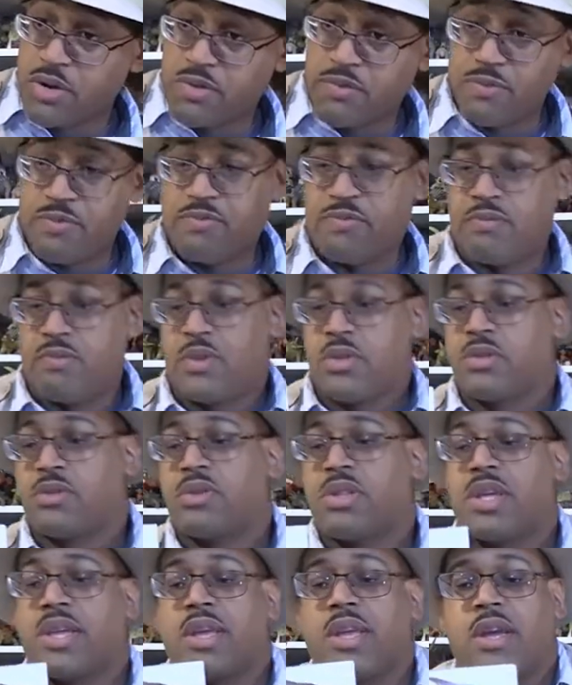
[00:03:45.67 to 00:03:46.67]
or little
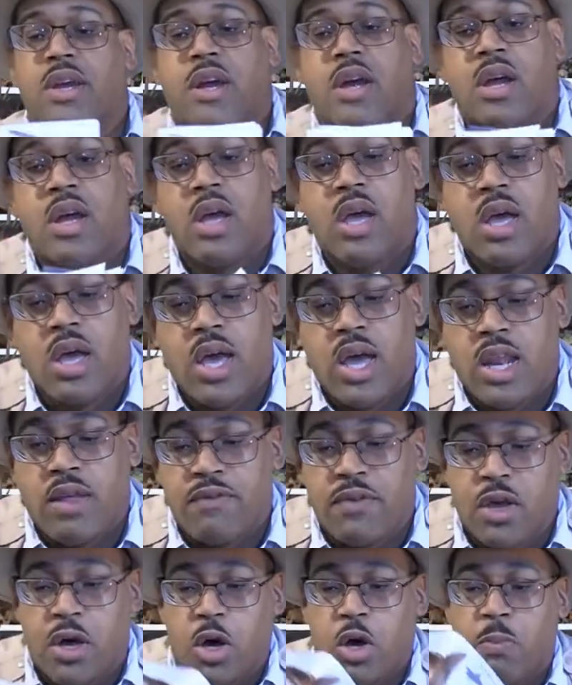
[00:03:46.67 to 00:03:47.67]
thing here. And
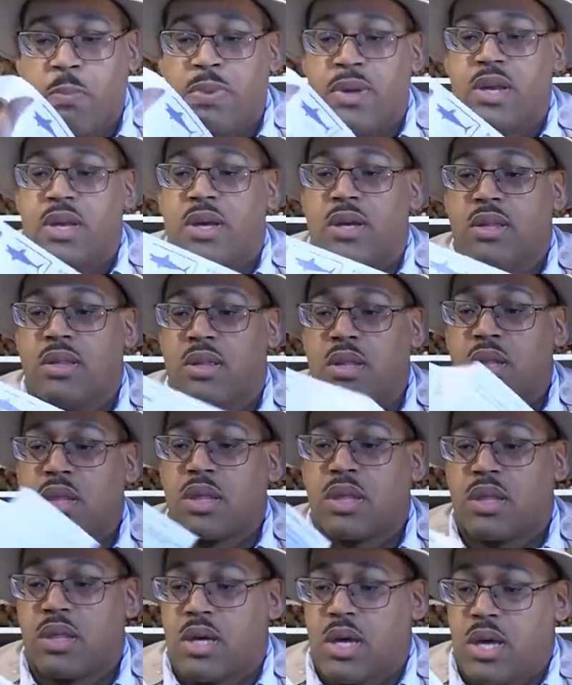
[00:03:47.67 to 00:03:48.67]
if you open on
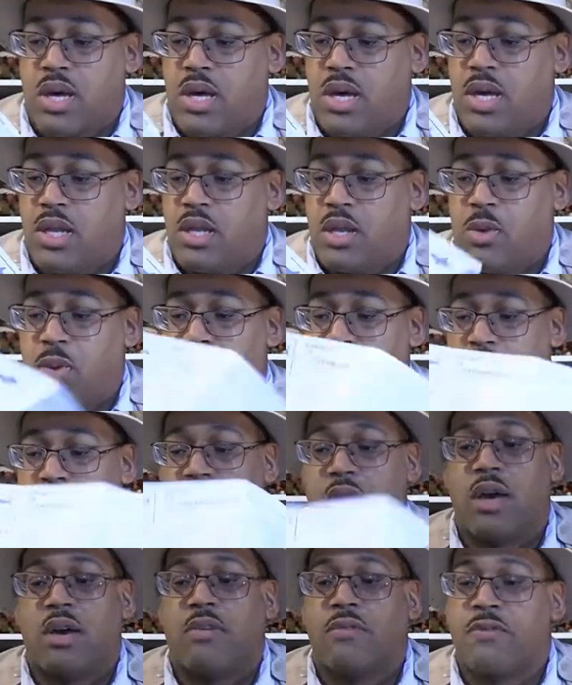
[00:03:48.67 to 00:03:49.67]
this side, you
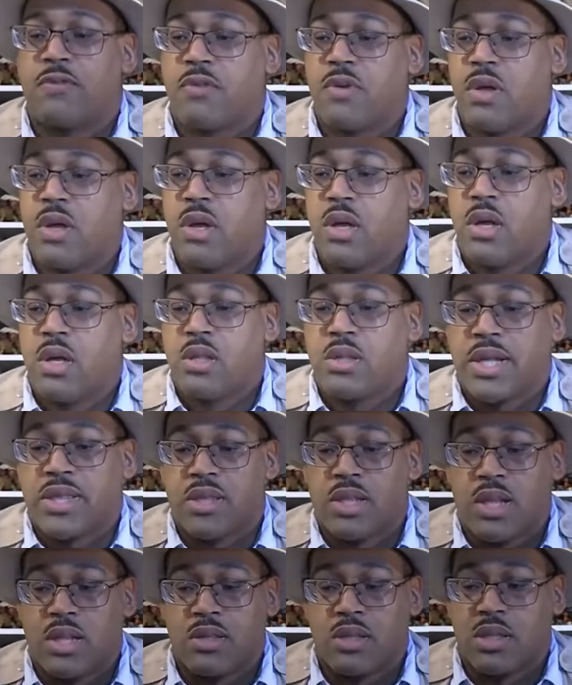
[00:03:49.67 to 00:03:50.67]
have
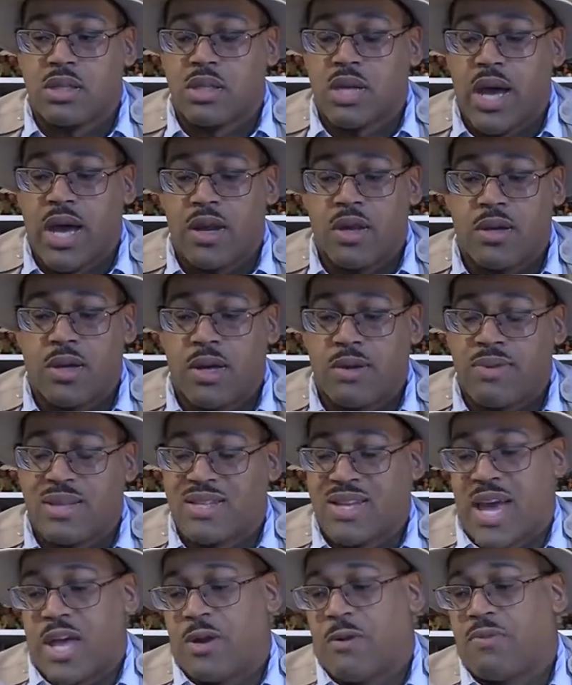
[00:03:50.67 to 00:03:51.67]
the, the title, uh, the
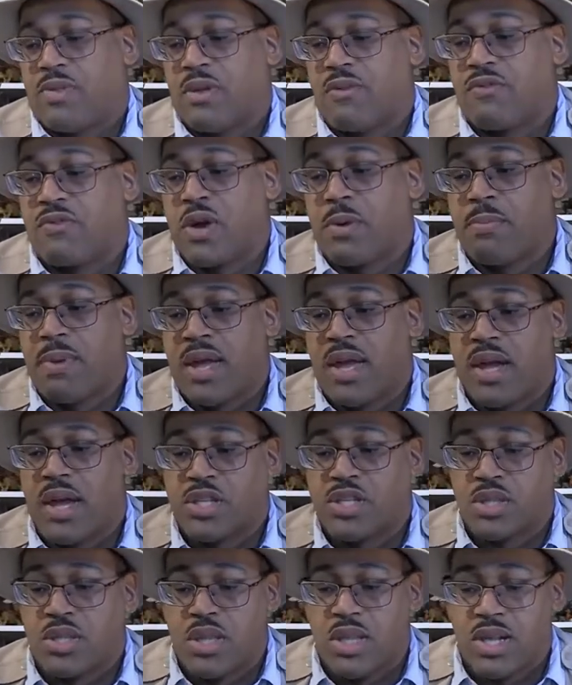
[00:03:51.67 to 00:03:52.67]
title, the front
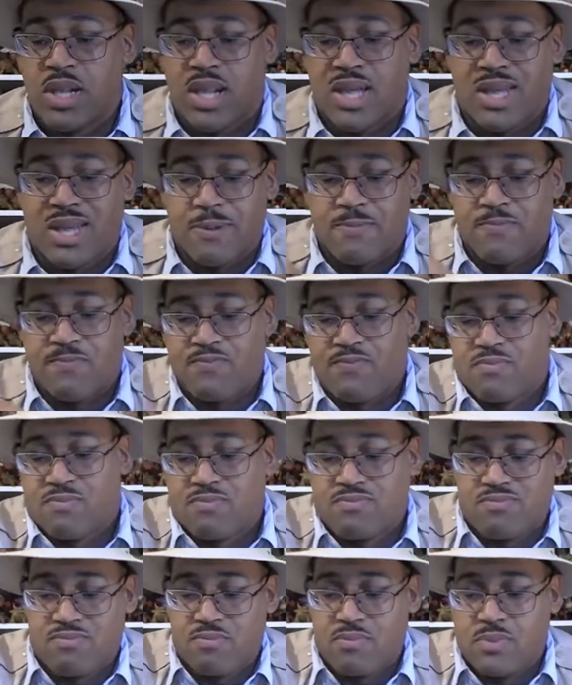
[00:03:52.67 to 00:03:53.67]
page, and then like
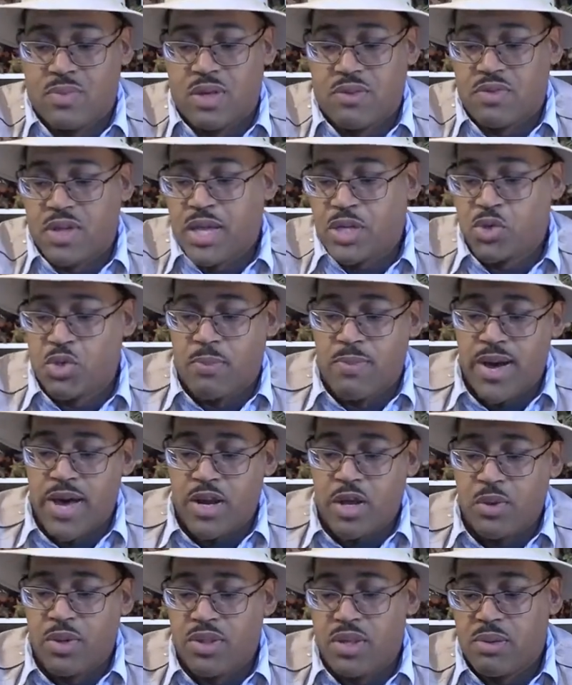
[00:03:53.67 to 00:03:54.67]
of actual
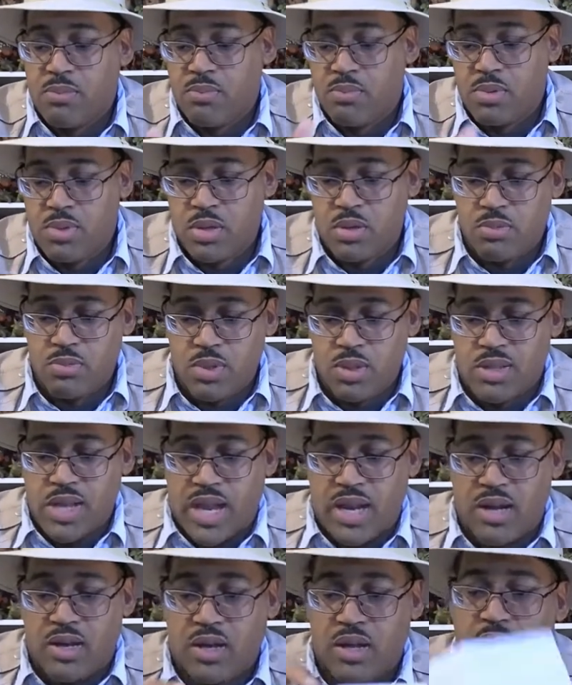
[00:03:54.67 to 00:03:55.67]
model, and then the
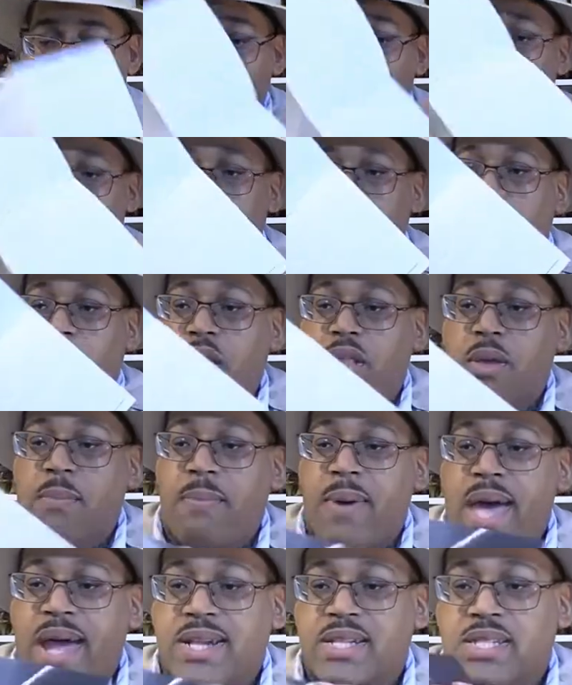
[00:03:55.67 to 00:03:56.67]
data. On the
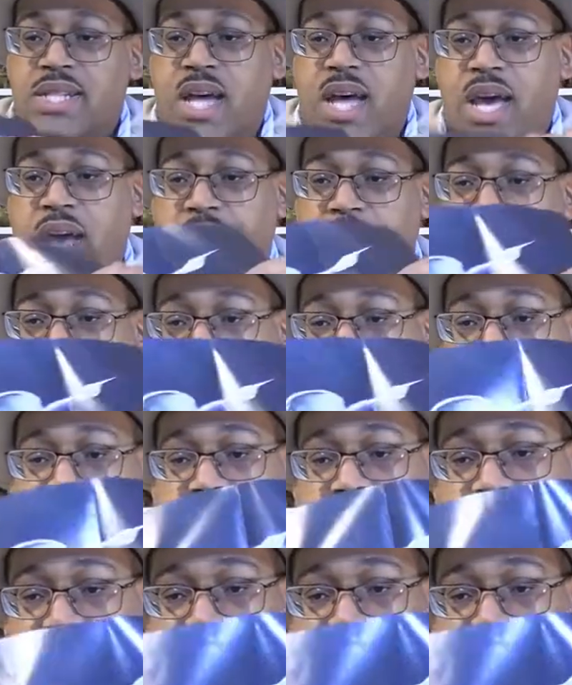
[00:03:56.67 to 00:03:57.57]
back side, you see it